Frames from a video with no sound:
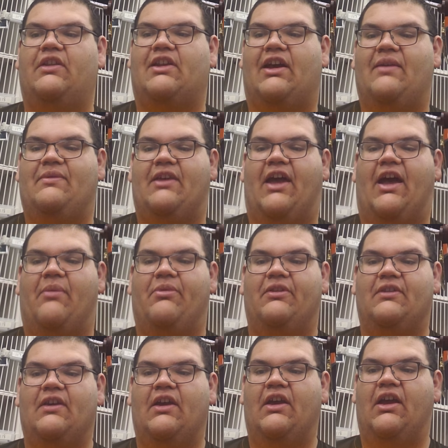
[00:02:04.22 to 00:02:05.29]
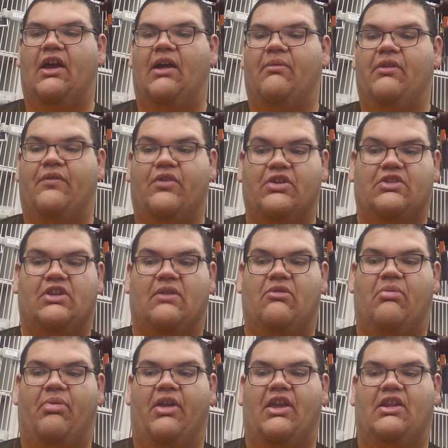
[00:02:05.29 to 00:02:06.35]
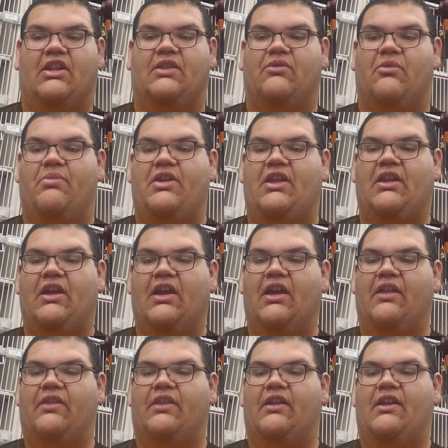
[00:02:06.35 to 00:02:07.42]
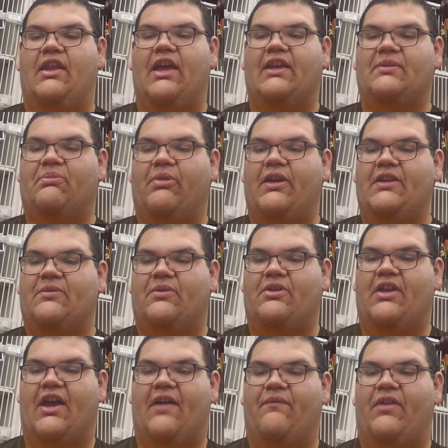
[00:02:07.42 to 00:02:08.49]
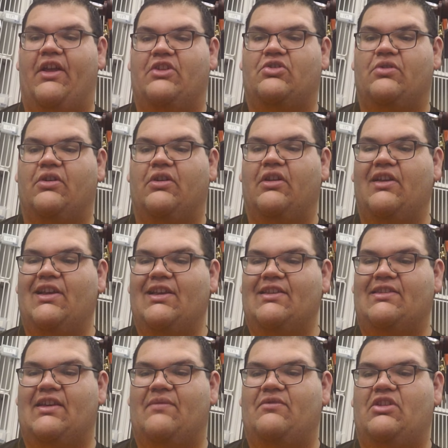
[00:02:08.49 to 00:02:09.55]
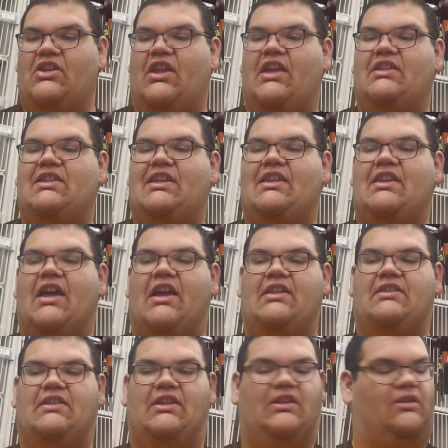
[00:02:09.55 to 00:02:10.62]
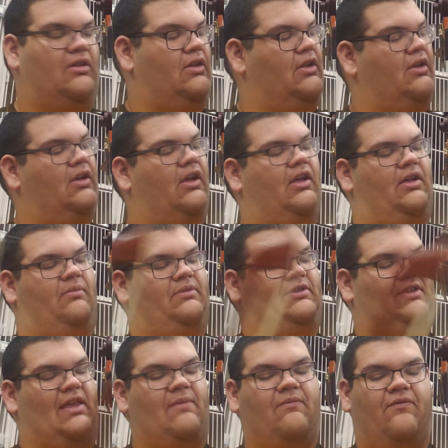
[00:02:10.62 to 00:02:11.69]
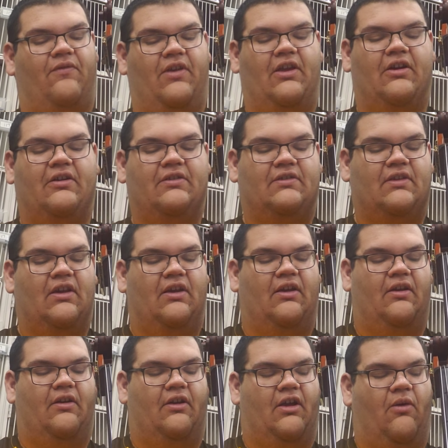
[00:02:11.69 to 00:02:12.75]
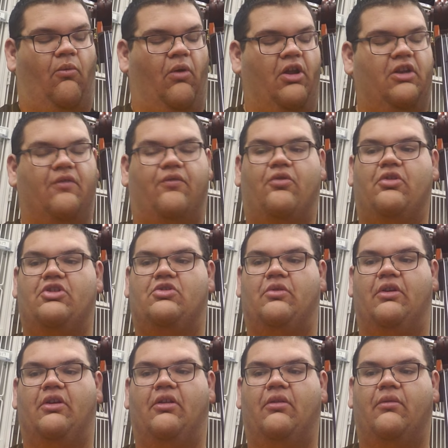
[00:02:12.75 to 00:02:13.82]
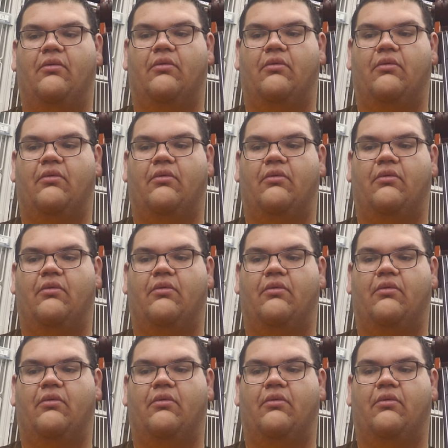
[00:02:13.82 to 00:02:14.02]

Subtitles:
times it happens, the first time you play it and then the repeat. The next place where you have that trill, 17, 18, 19. Same fingers, 1 to 4 trill,